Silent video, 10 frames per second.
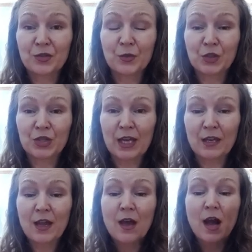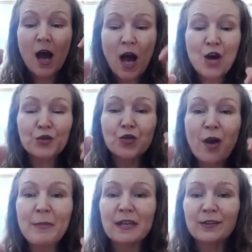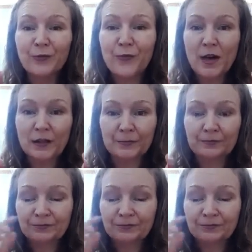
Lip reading: you want to take. How do I make it fun?